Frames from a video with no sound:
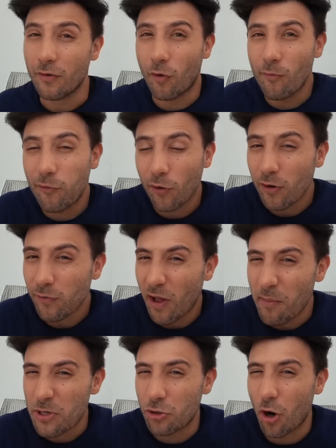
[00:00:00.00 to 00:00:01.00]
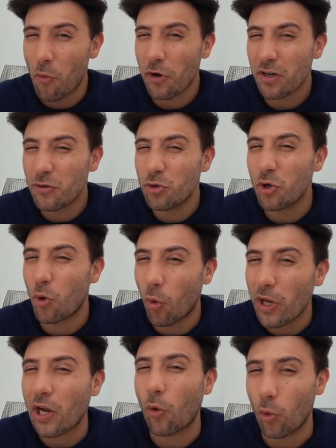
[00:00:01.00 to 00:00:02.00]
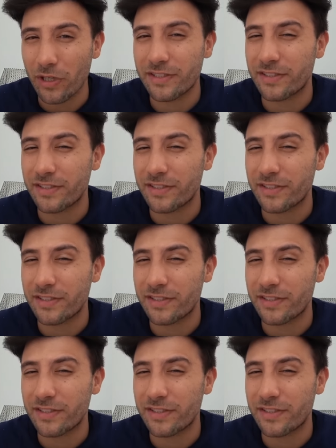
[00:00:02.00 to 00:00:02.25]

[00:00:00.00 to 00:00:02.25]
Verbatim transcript: everyone, before I find my drone, we're going to do a quick quiz